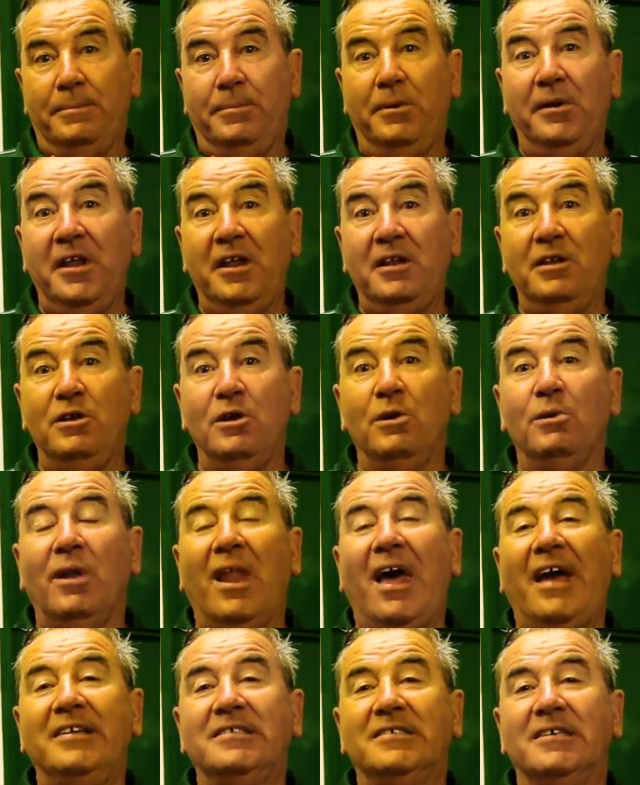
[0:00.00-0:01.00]
put in new
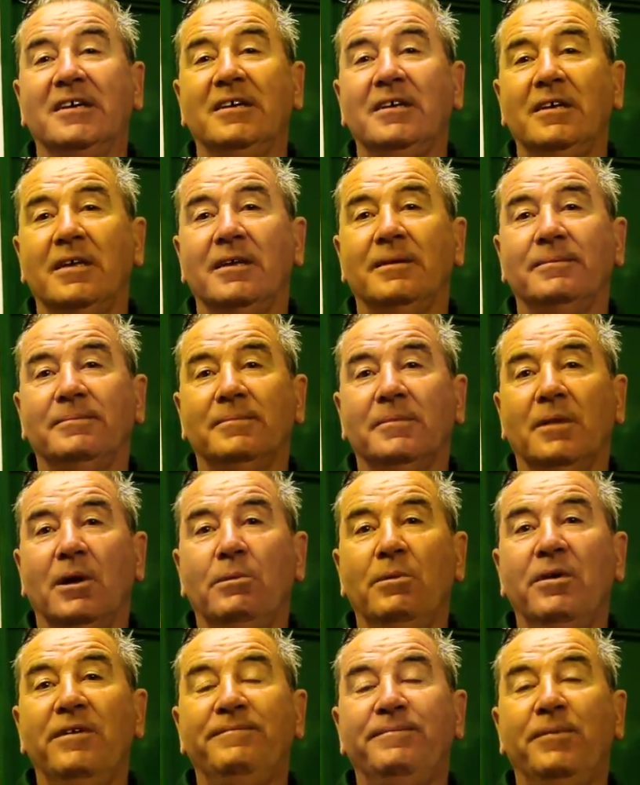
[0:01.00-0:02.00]
lighting.
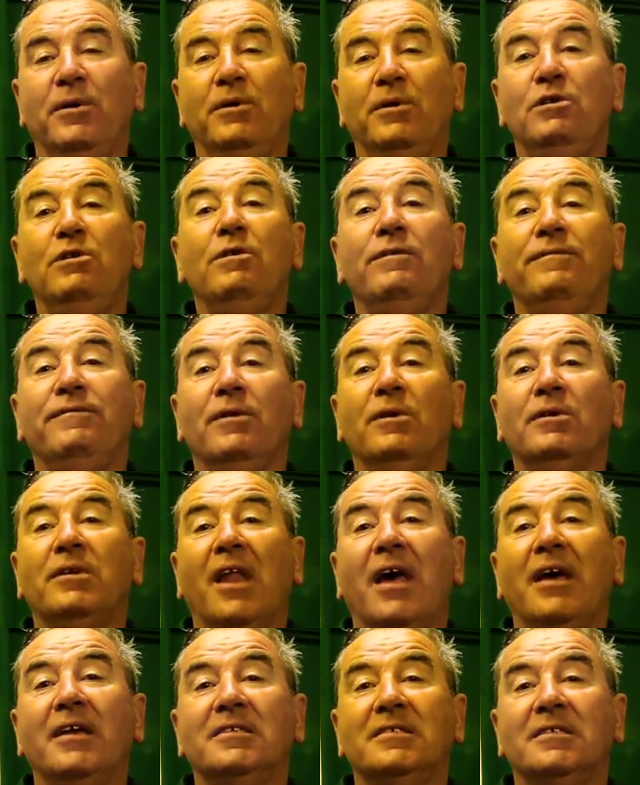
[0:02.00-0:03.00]
We've put new
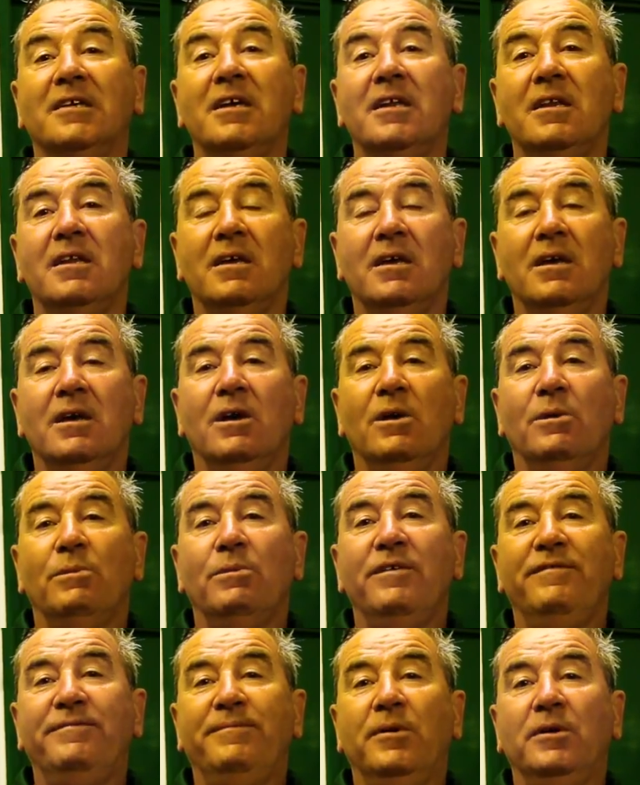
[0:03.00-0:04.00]
floodlights in,
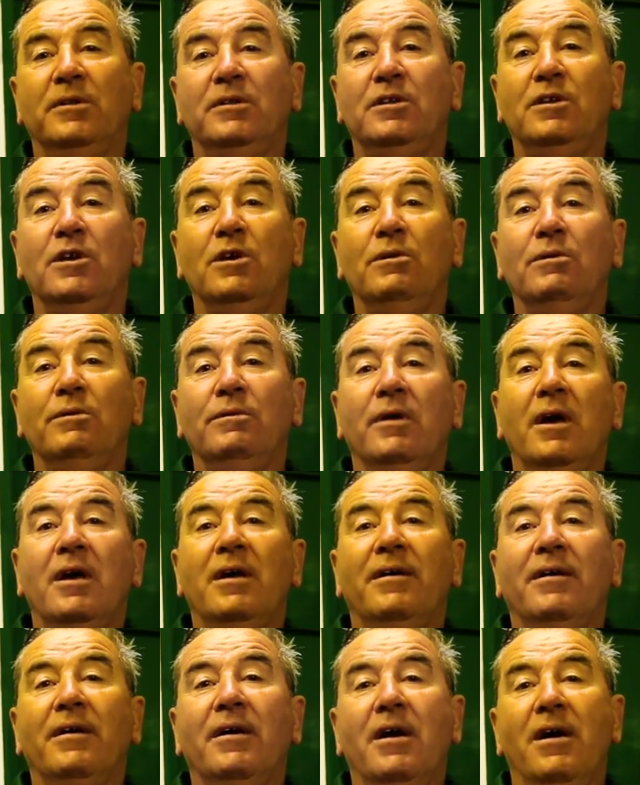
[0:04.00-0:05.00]
we've put new
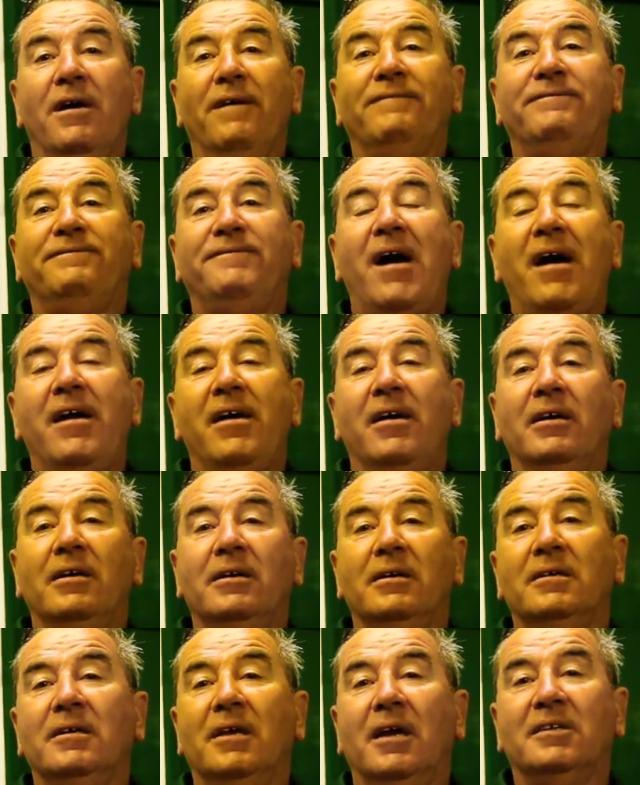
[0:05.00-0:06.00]
fire
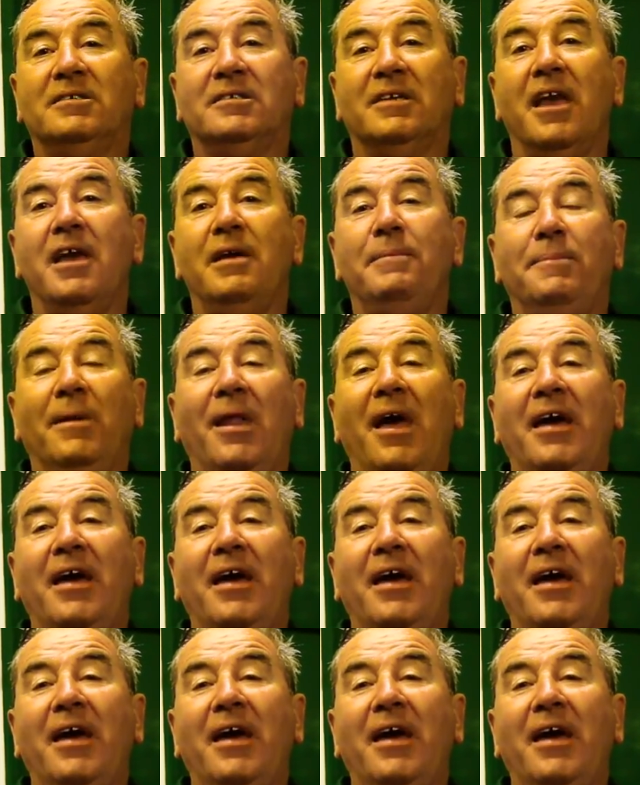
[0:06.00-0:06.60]
escape